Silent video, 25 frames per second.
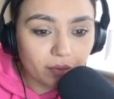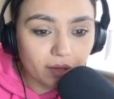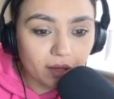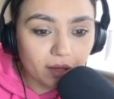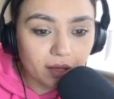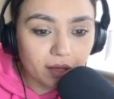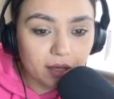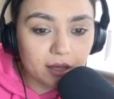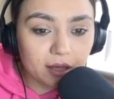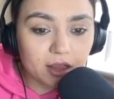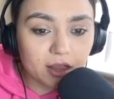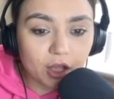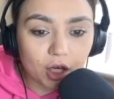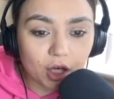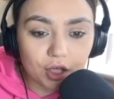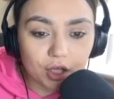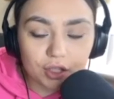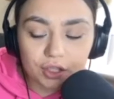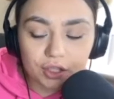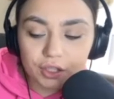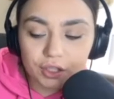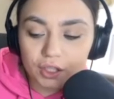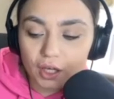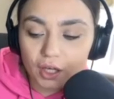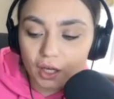it
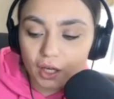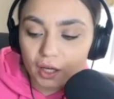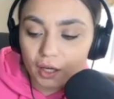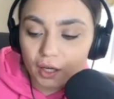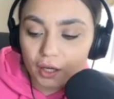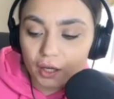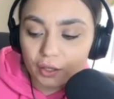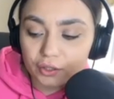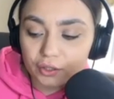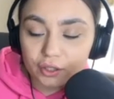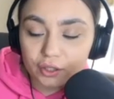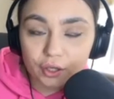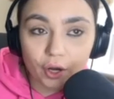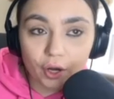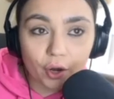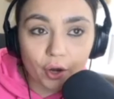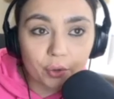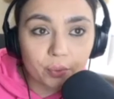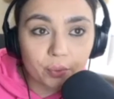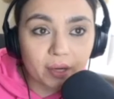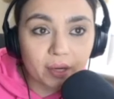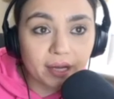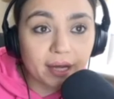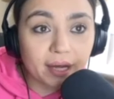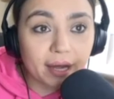does
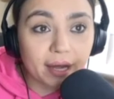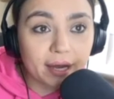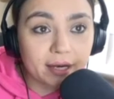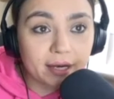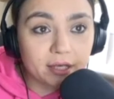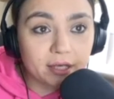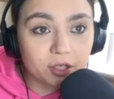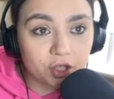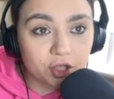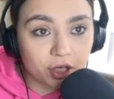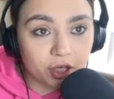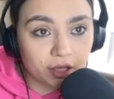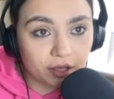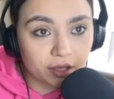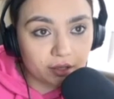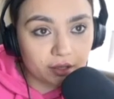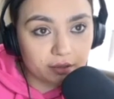slowing aging.